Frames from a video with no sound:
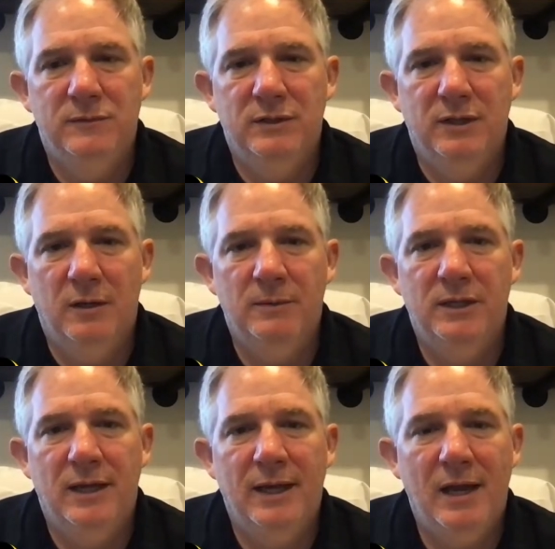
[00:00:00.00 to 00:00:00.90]
just come
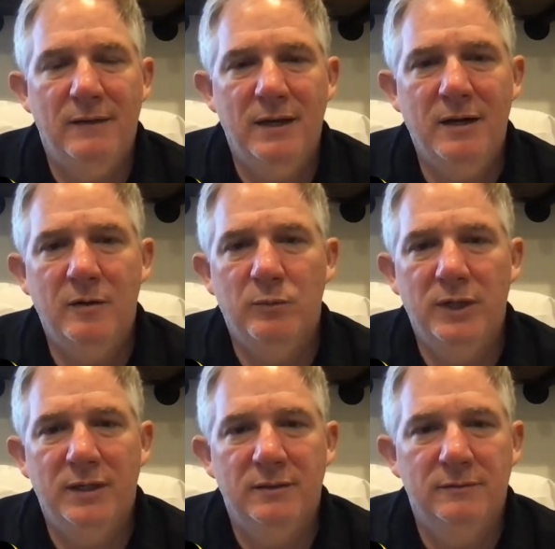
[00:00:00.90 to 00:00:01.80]
and hang out there, and
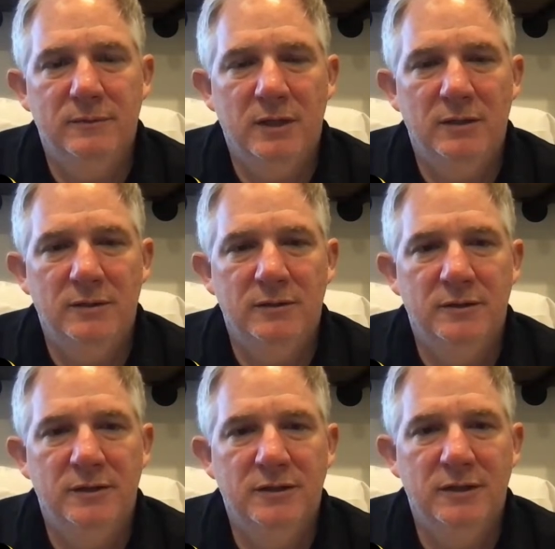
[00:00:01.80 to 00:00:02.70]
we can
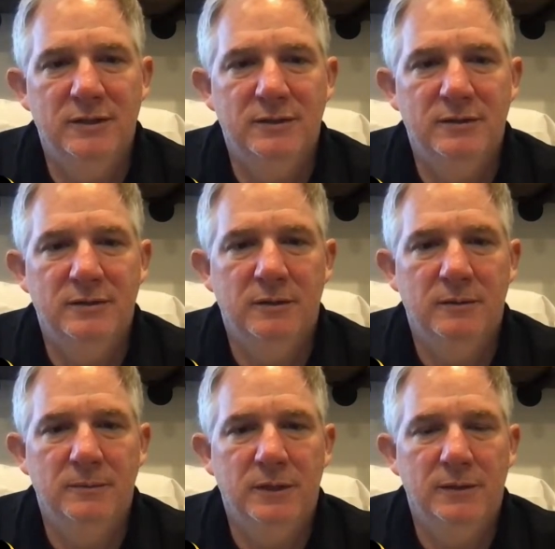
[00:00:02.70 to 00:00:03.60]
discuss
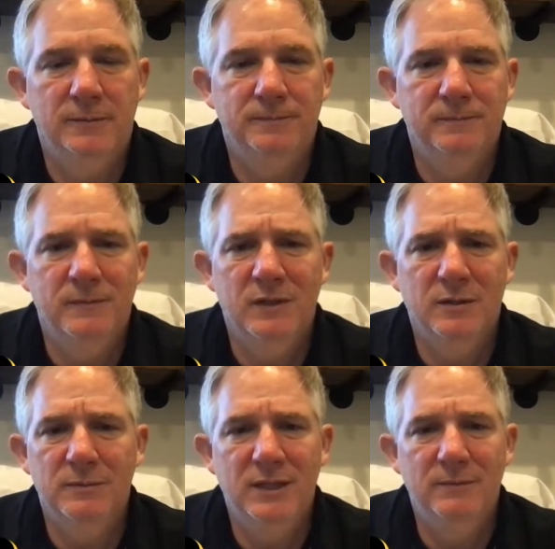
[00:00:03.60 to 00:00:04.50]
some
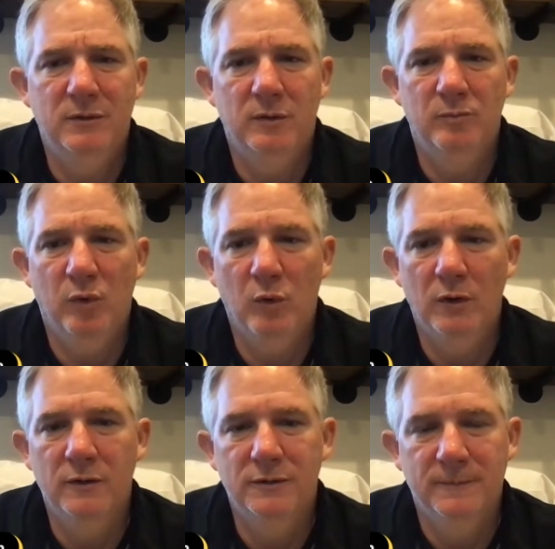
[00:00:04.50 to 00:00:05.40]
tips on
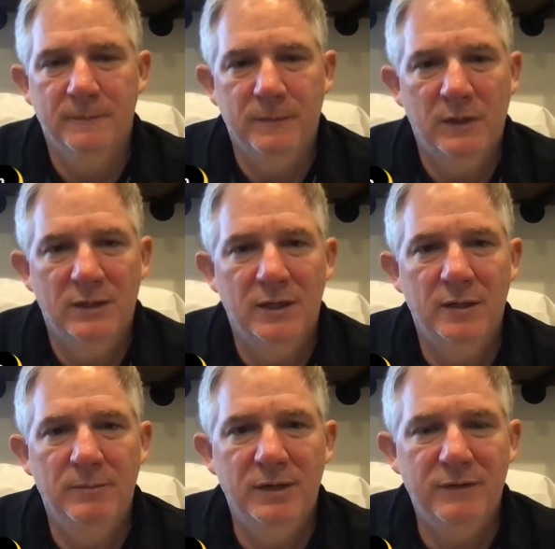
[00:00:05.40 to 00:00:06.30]
employers. Tell
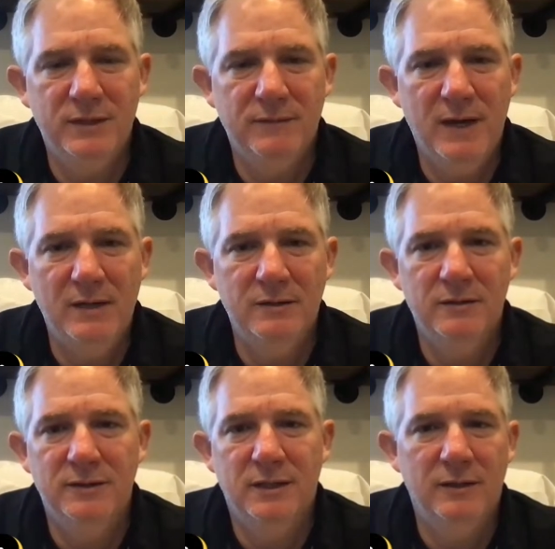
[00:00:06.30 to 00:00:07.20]
your benefits
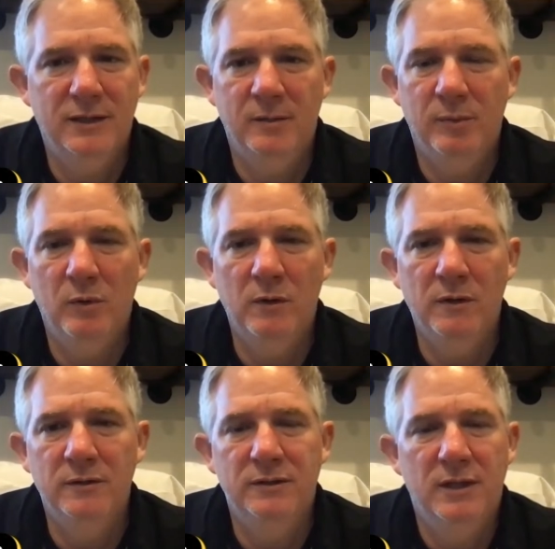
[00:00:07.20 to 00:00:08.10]
advisors, tell any
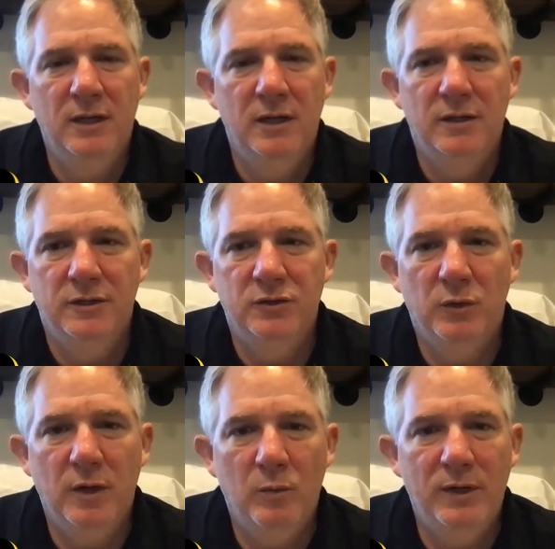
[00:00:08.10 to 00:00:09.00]
employers to
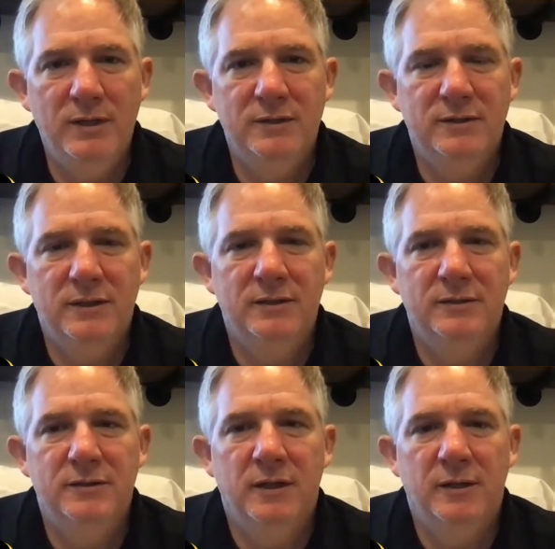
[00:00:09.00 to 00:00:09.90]
join up with us,
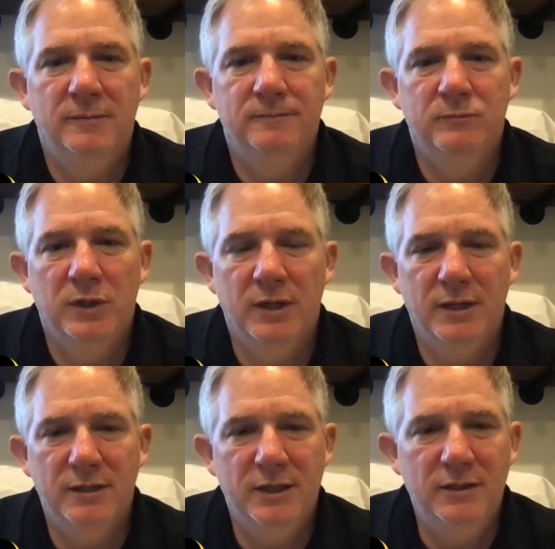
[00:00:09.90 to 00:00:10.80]
and we're going to
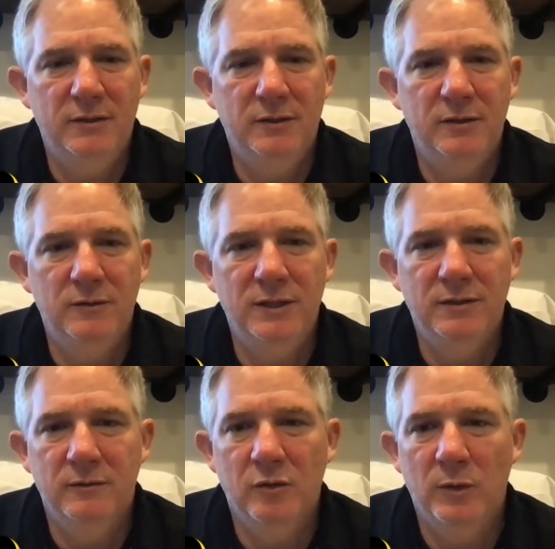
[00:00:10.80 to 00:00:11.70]
continue to do
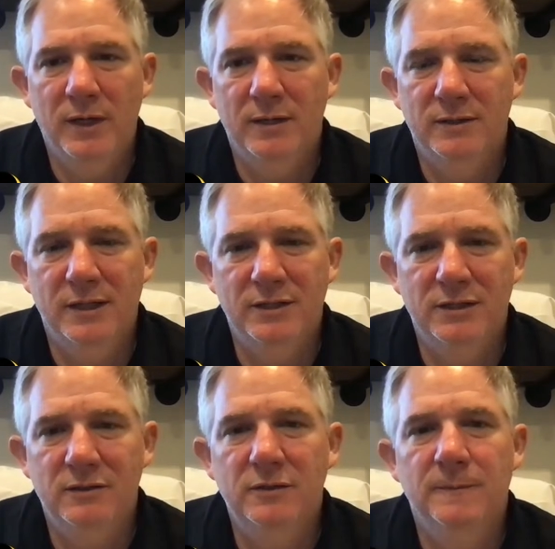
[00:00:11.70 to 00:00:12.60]
these little quick
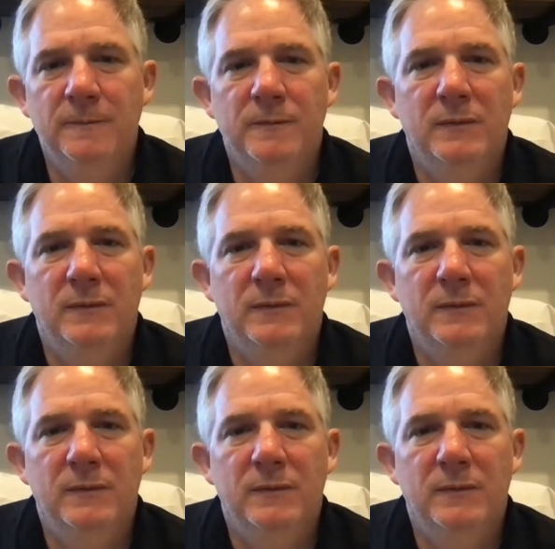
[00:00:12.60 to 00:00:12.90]
sessions